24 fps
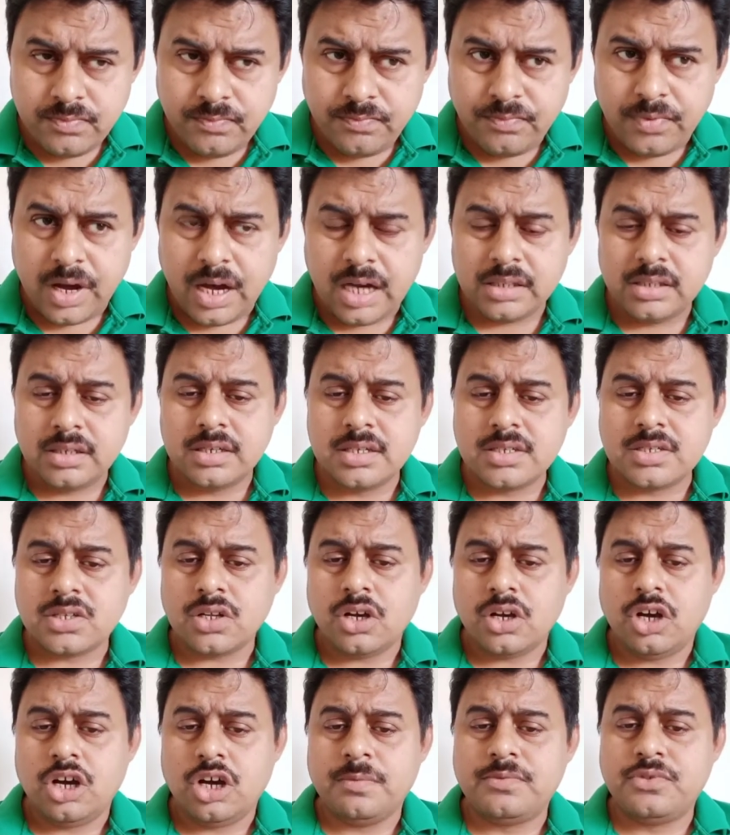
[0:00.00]
fathers
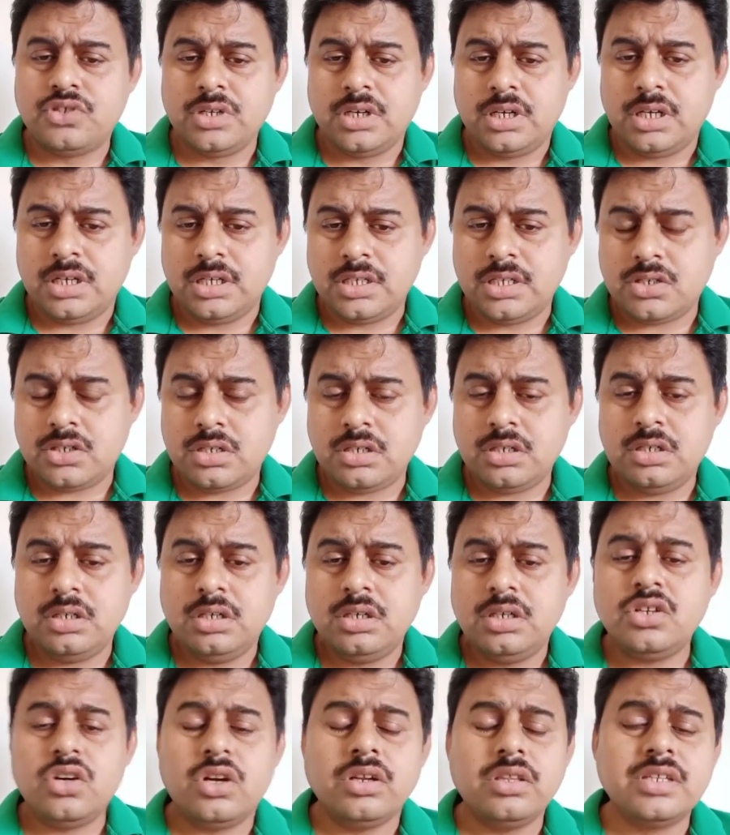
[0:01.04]
of church,
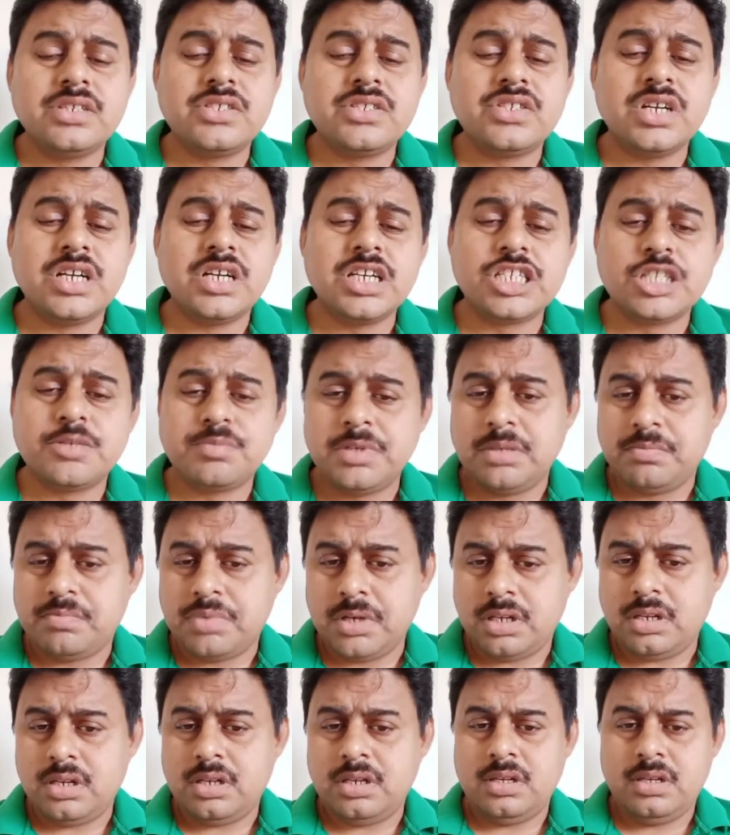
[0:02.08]
or the church people.